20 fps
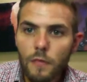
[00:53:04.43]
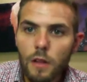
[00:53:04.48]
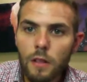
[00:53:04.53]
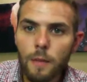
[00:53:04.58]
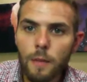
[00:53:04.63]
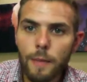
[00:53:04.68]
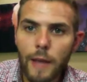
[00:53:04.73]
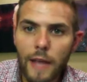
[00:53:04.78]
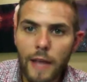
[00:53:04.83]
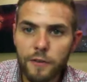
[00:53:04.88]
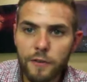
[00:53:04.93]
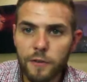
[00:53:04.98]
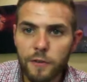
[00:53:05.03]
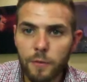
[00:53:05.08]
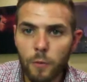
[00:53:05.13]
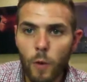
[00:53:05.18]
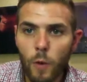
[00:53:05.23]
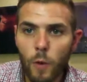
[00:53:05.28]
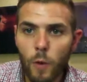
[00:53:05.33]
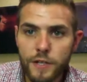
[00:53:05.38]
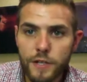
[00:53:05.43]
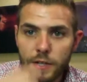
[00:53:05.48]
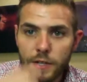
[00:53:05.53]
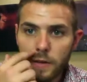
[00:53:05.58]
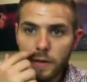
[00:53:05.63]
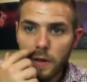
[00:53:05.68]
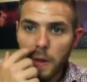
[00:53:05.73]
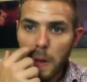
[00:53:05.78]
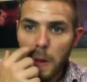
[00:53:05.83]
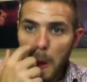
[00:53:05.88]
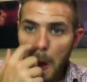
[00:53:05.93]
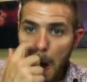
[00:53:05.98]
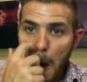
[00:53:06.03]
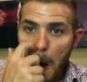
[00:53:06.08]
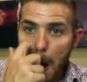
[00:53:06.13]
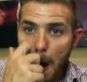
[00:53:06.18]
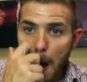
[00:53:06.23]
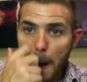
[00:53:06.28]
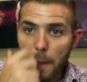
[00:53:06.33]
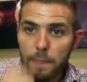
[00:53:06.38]
answer some question.
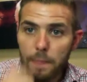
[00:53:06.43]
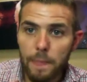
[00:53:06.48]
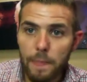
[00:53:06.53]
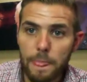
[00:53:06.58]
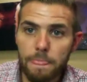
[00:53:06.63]
Heather